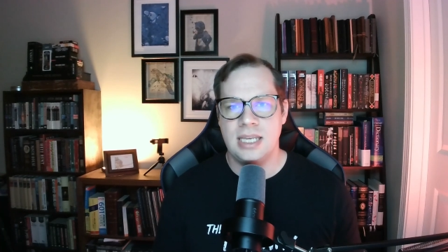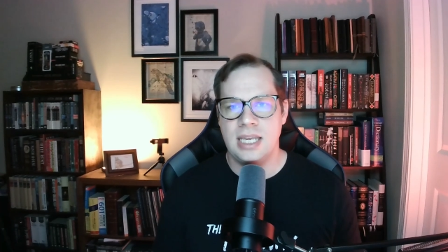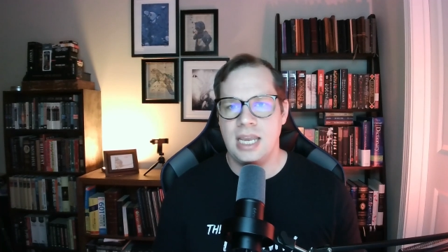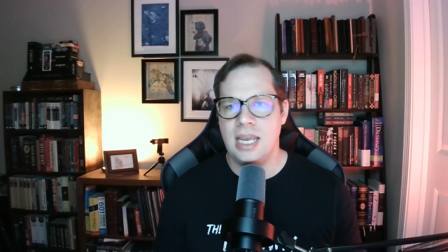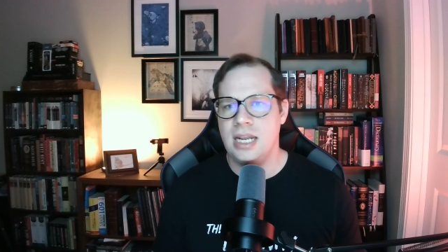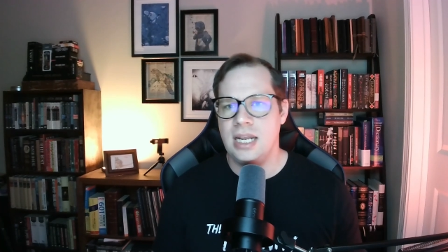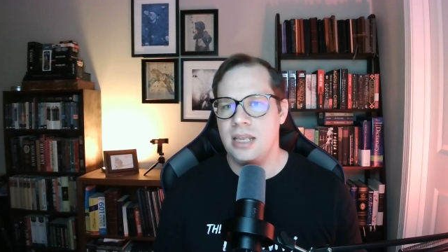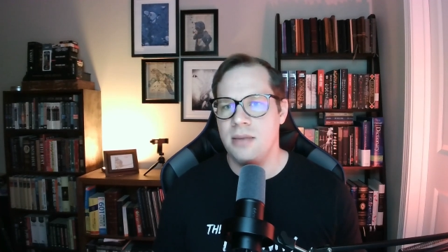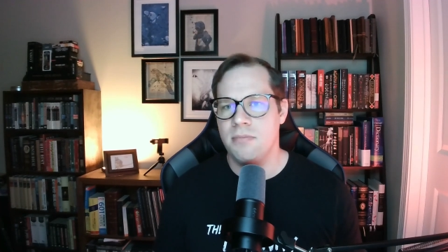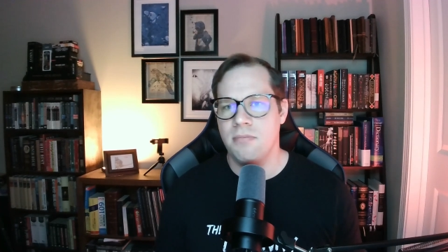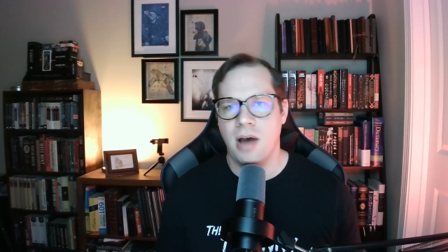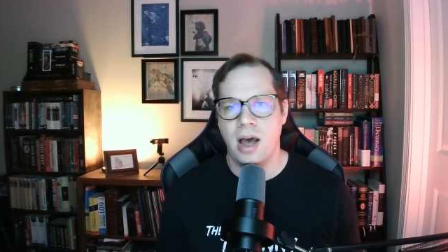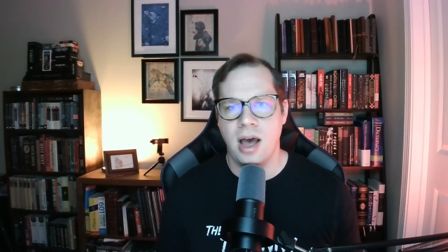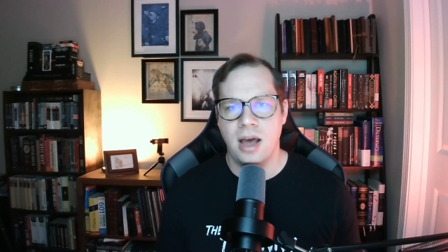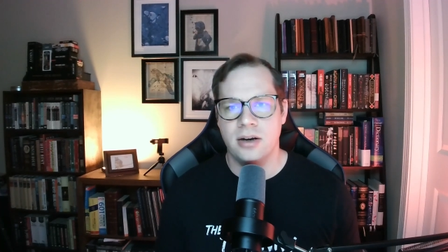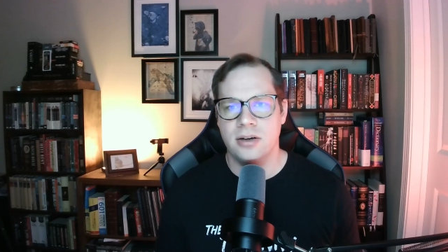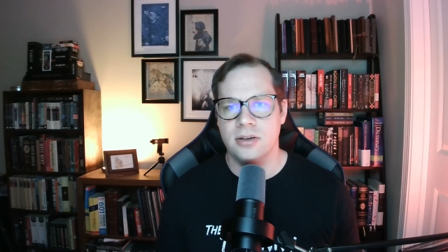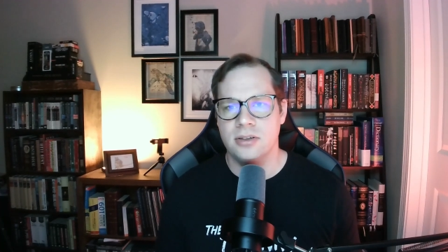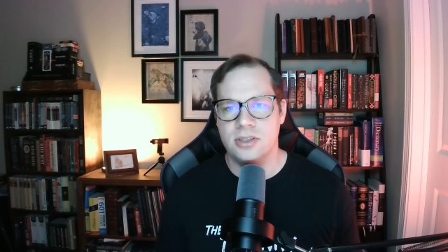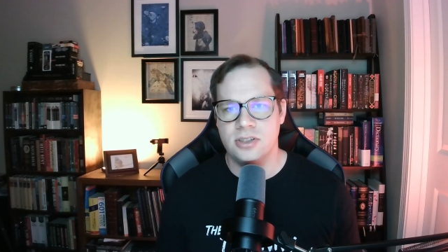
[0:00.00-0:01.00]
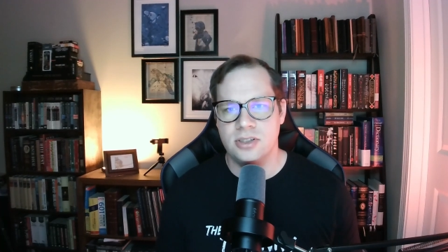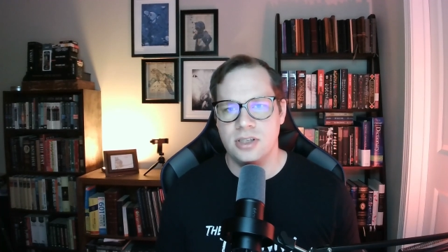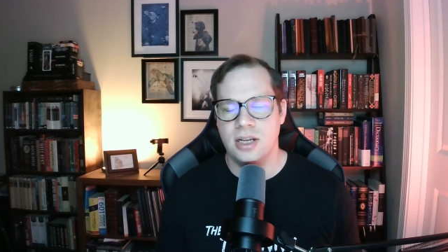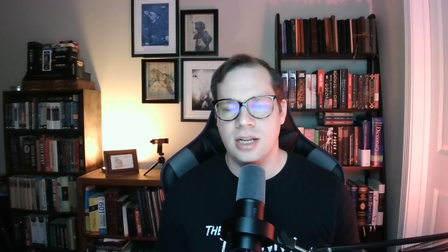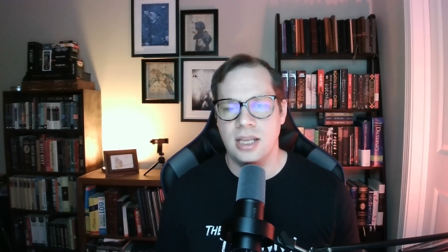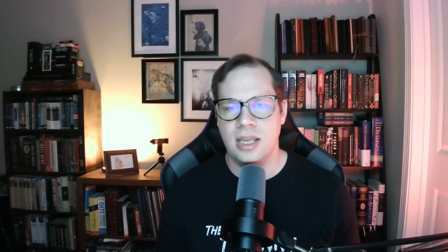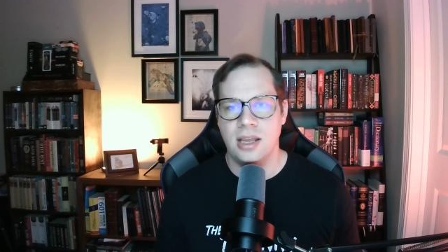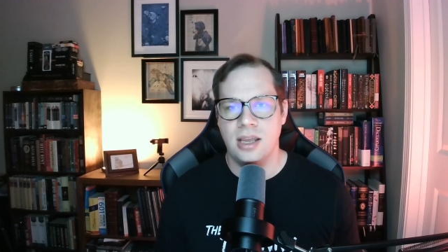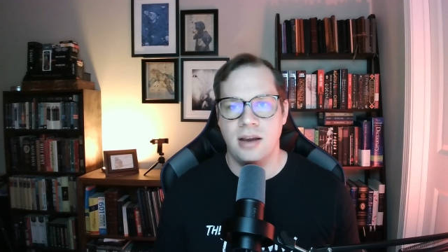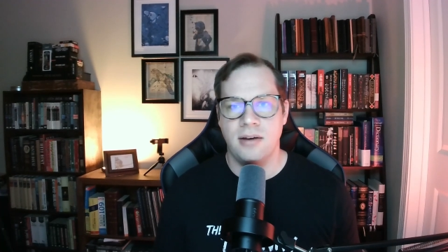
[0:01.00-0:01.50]
any modern
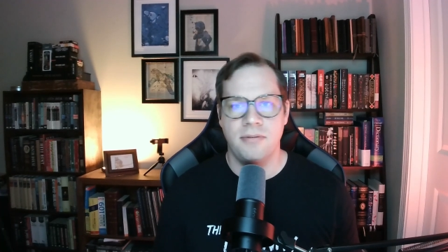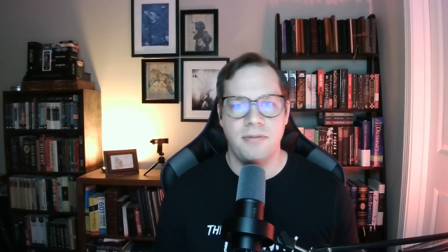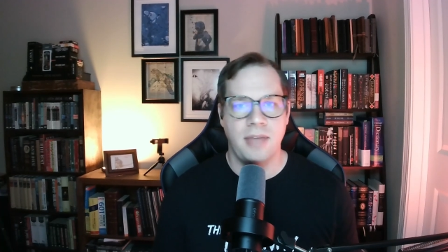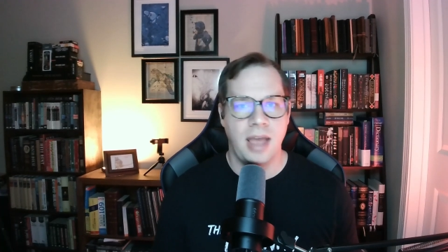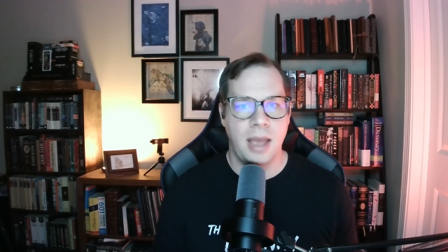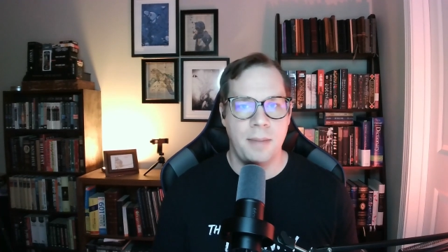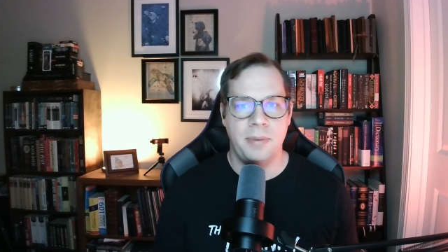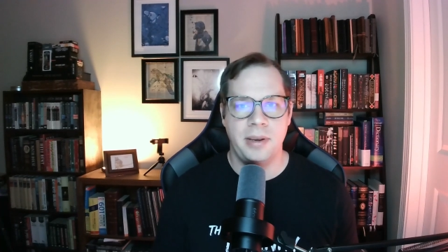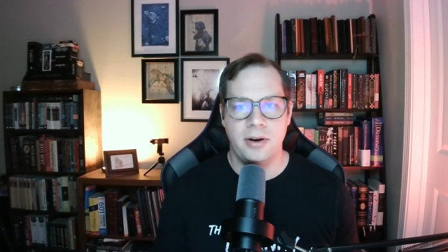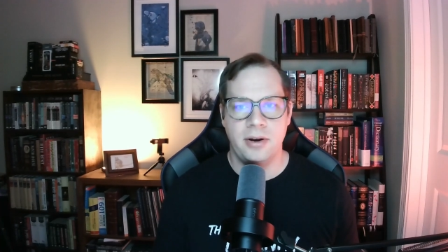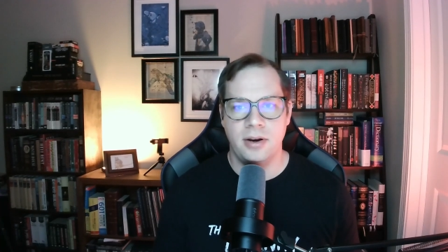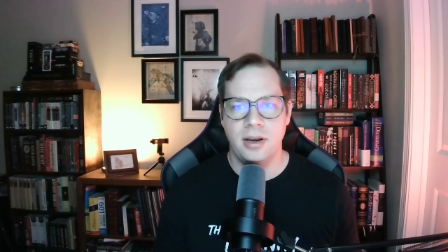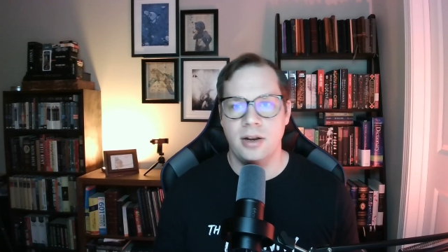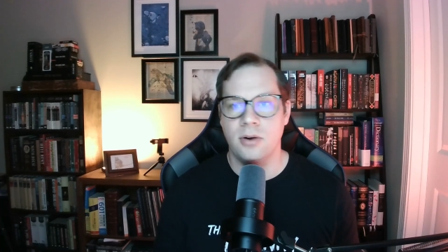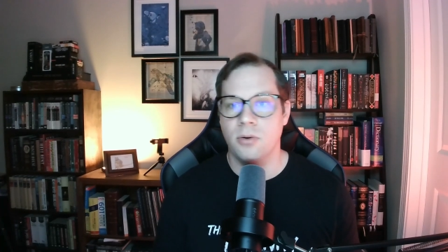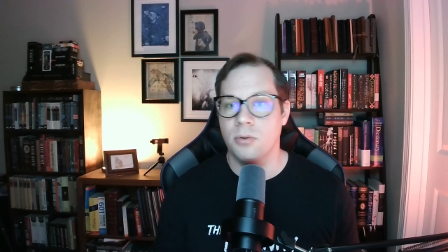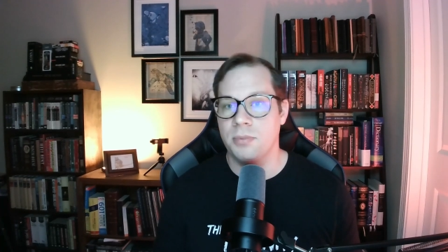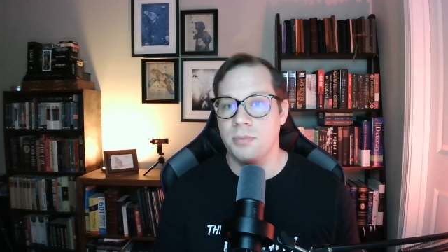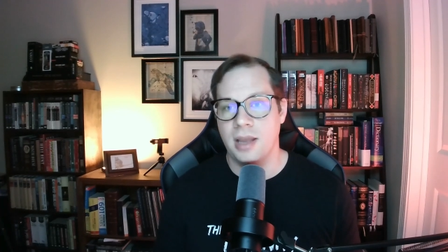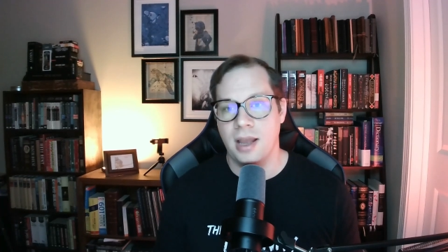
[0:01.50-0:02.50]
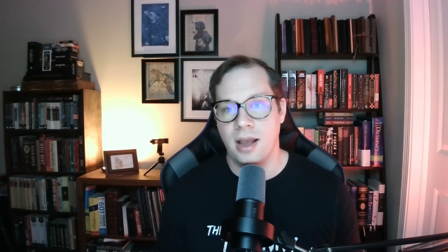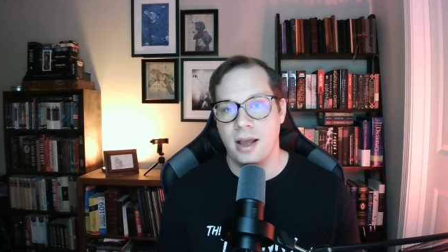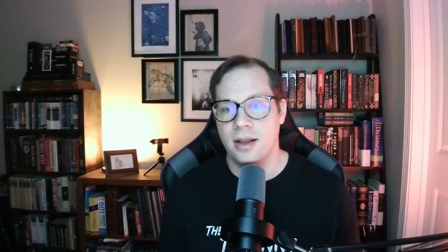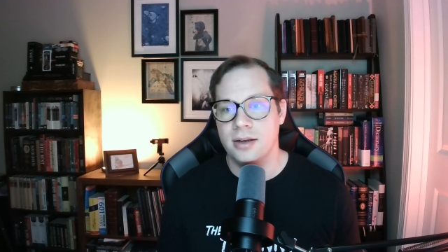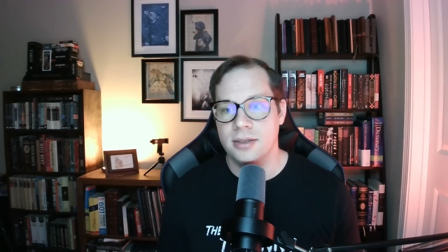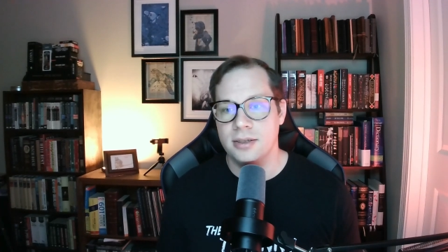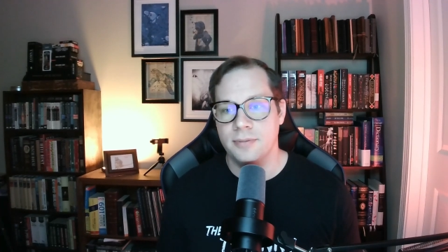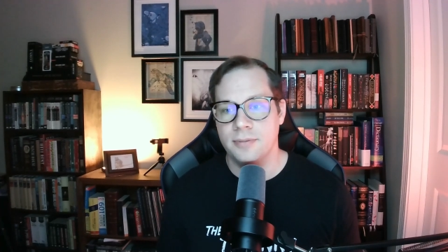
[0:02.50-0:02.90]
city of that period or beyond.